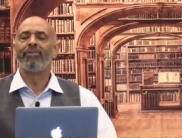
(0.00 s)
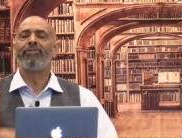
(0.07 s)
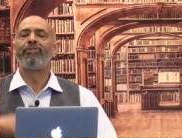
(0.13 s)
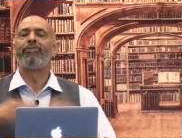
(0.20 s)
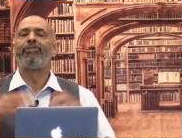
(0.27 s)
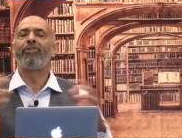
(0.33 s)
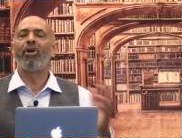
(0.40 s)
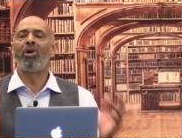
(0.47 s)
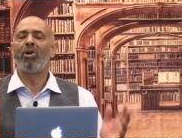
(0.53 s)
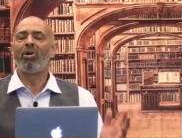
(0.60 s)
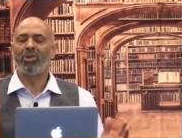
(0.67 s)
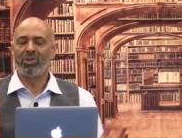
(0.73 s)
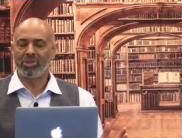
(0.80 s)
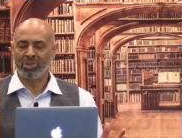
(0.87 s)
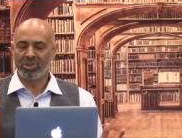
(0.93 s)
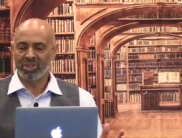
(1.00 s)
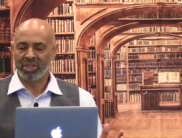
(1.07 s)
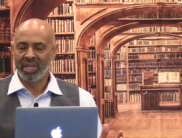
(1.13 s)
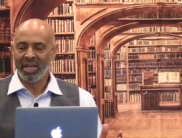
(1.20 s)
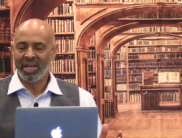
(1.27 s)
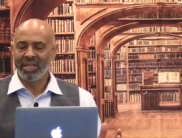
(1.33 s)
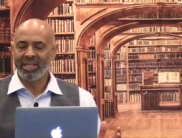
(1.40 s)
Falls.
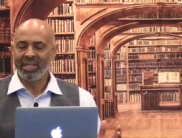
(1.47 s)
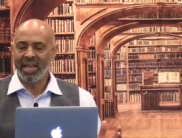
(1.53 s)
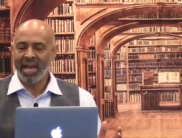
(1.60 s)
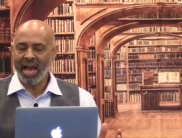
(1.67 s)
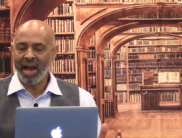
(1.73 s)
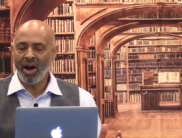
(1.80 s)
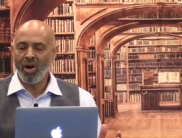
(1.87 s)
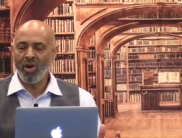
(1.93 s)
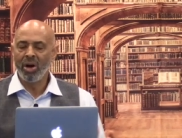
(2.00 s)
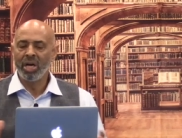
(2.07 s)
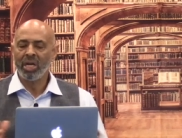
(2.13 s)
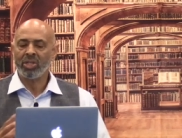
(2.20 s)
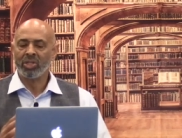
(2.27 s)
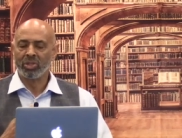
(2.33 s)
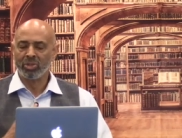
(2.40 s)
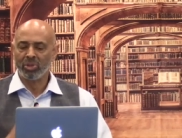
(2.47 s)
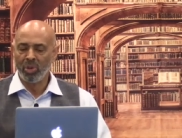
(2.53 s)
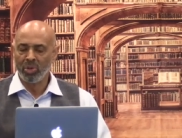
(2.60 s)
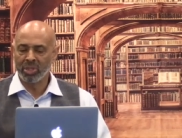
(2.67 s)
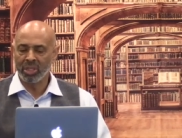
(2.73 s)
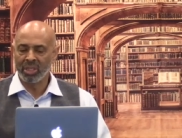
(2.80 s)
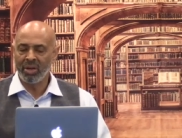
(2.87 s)
Now
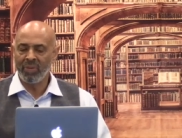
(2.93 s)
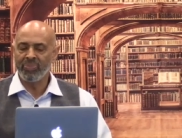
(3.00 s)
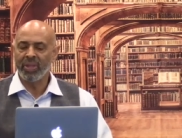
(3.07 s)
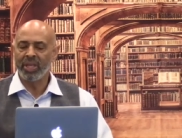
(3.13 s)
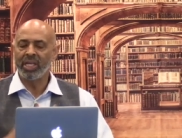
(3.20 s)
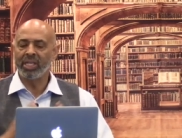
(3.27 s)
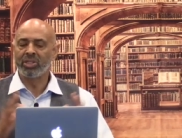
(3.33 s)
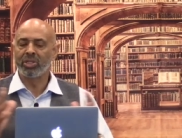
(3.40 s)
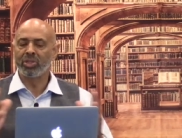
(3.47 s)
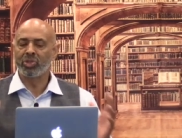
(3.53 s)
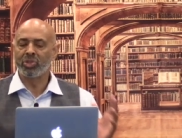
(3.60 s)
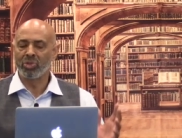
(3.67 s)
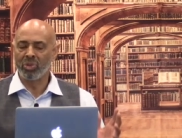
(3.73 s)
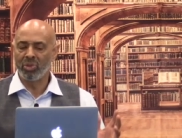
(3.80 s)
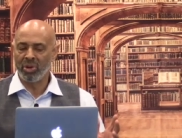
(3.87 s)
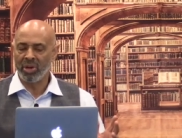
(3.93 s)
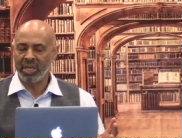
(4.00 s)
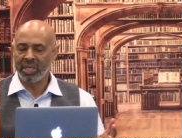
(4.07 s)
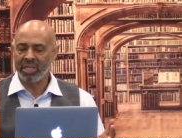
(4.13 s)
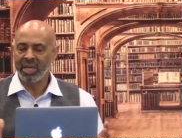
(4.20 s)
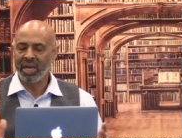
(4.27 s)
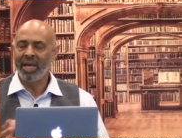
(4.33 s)
Jerusalem is destroyed.
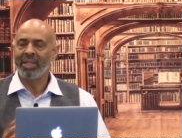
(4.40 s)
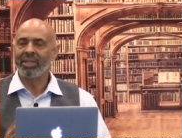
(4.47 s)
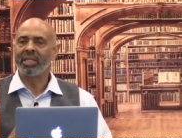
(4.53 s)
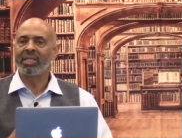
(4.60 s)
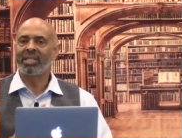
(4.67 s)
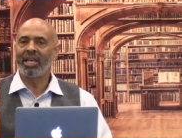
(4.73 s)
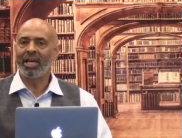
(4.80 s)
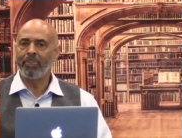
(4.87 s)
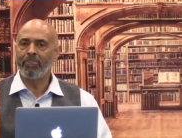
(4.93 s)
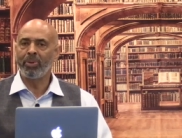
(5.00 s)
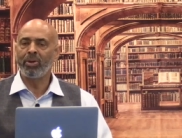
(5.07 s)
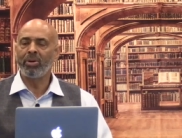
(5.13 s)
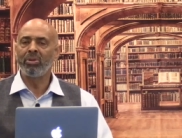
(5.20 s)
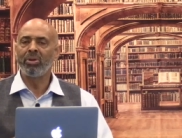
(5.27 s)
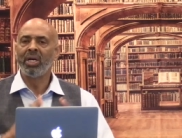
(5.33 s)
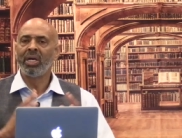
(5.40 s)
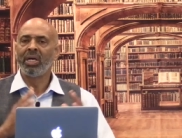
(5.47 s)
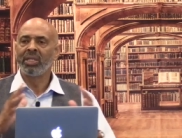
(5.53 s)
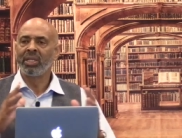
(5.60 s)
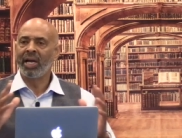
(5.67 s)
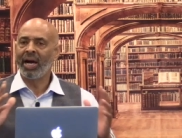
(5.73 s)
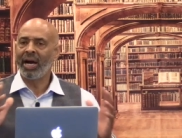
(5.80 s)
The temple,
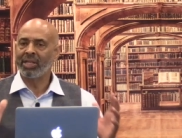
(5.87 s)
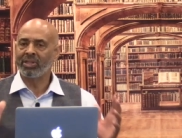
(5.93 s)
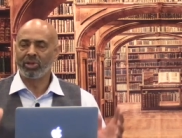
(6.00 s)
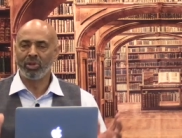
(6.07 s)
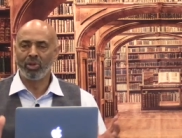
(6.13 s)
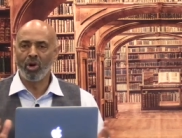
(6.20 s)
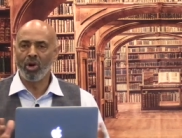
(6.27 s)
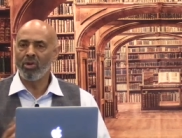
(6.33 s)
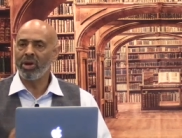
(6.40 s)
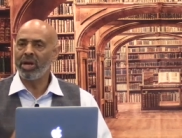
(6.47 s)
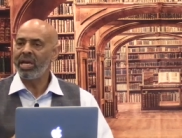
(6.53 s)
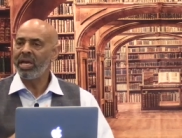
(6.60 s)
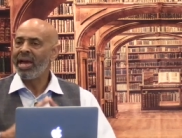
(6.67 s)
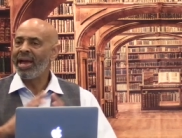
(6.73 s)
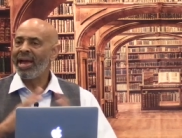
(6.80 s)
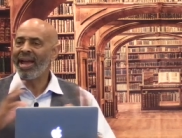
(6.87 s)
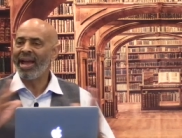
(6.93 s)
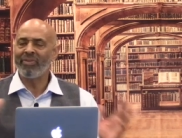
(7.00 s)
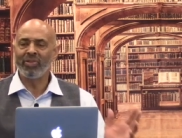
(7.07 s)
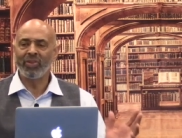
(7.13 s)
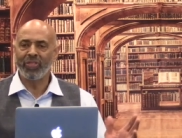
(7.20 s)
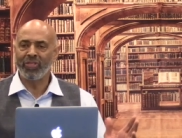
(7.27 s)
God's glory,
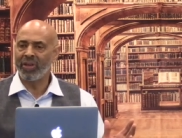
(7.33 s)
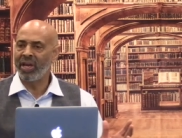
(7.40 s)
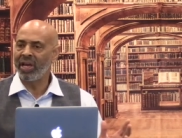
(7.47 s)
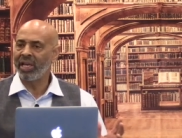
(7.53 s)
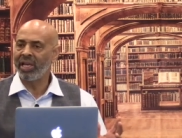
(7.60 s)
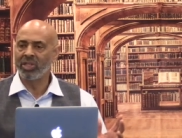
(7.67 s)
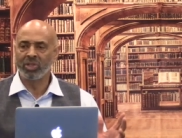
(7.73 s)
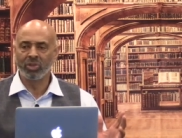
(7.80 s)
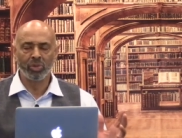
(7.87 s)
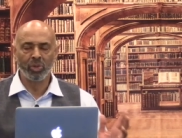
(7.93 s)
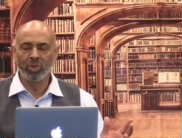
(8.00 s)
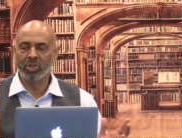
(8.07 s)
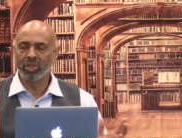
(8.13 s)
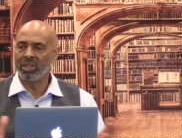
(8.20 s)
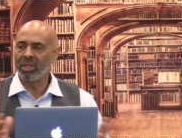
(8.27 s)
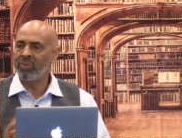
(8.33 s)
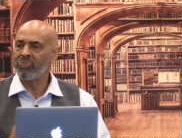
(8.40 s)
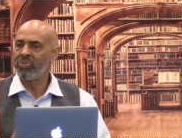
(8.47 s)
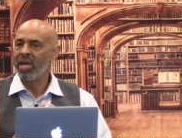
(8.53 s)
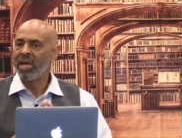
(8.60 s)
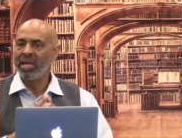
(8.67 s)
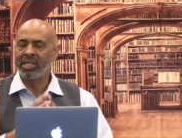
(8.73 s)
everything in Jerusalem
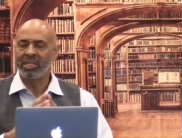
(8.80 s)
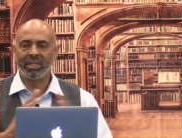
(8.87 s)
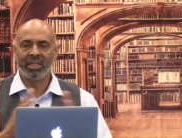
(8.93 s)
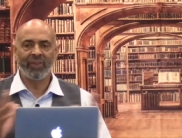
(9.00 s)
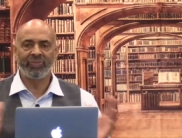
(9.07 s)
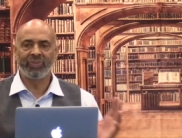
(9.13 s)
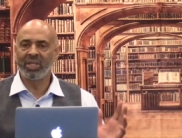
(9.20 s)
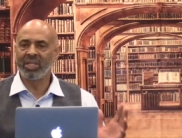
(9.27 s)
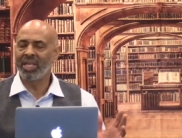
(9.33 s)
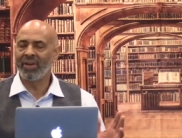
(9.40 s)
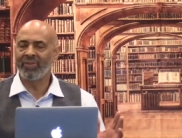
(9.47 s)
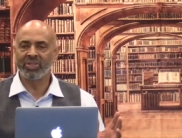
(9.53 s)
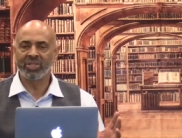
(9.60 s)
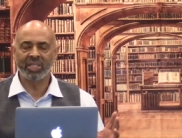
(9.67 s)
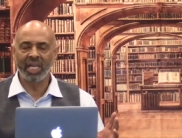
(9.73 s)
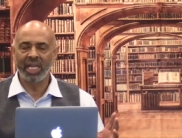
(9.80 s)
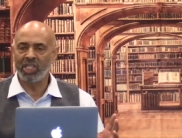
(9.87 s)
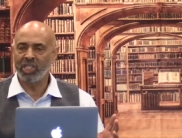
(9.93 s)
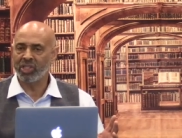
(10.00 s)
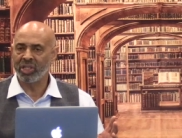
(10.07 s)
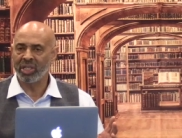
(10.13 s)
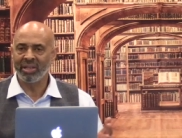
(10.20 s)
is left in
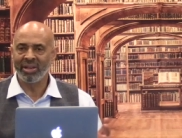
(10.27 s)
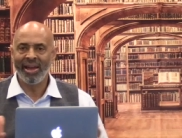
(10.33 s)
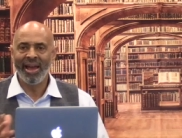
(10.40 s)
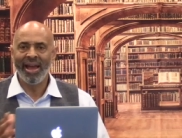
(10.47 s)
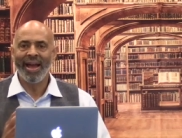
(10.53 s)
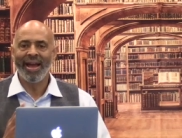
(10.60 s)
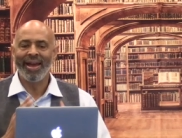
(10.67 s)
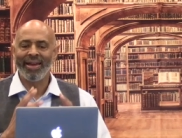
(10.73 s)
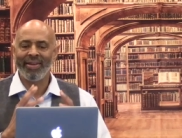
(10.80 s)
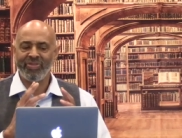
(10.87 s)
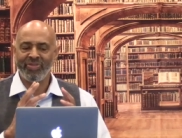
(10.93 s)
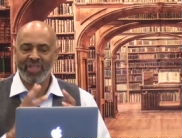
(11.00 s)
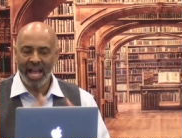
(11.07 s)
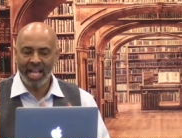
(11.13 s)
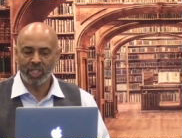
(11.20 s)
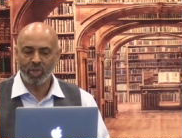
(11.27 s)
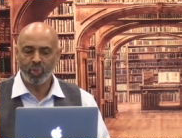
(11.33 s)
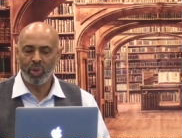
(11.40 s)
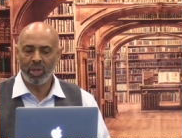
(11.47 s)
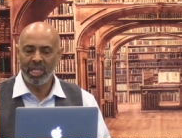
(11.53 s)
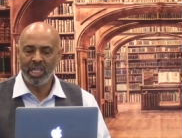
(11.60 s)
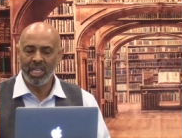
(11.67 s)
devastation. And that's when
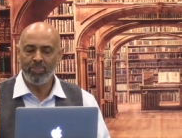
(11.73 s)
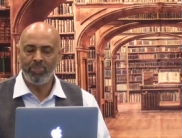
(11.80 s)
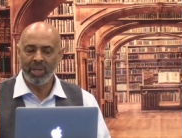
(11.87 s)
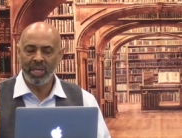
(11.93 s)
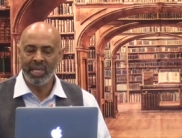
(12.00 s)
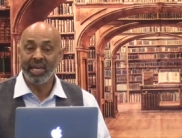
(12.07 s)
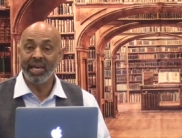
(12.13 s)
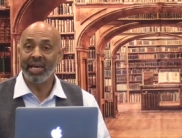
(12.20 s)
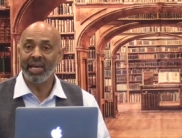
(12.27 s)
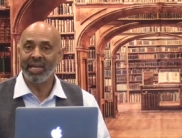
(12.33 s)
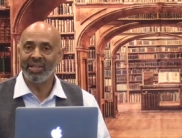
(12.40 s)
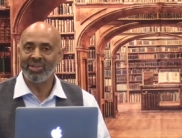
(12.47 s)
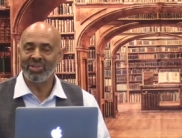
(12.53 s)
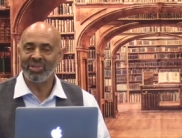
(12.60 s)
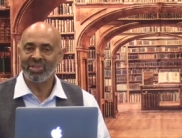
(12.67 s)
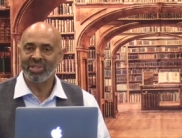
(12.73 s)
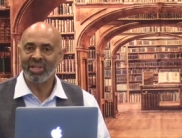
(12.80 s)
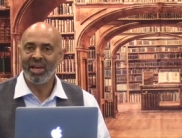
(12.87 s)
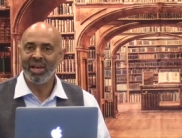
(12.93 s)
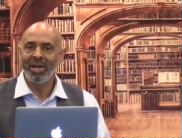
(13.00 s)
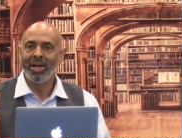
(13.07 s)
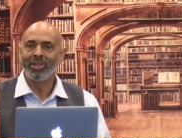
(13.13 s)
he begins
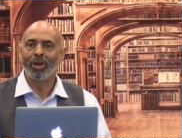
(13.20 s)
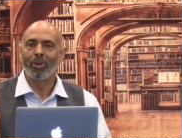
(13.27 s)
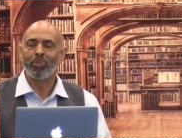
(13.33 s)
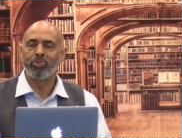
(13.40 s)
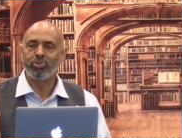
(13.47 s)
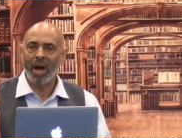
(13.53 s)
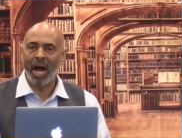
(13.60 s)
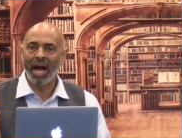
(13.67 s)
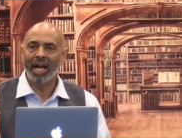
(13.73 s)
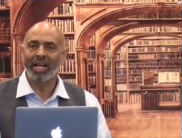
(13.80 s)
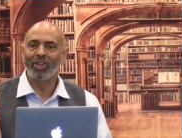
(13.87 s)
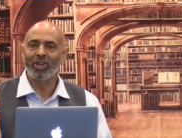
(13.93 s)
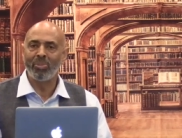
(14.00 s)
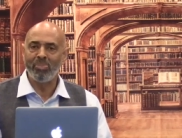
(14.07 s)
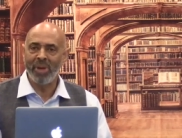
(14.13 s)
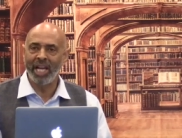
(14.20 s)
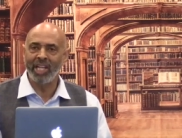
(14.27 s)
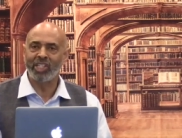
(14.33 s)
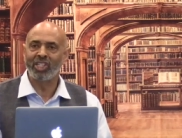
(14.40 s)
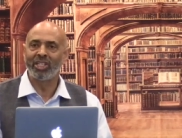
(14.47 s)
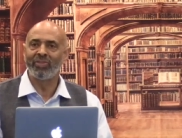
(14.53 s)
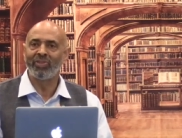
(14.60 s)
the proclamation
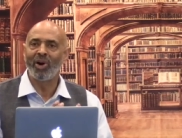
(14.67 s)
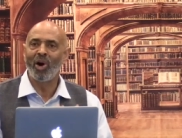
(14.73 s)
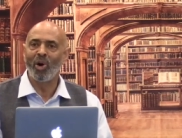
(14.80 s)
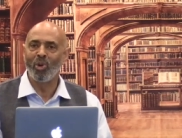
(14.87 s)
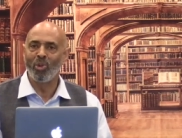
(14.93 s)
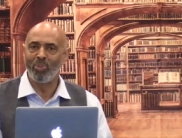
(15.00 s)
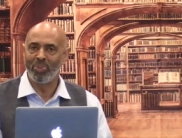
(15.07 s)
of hope.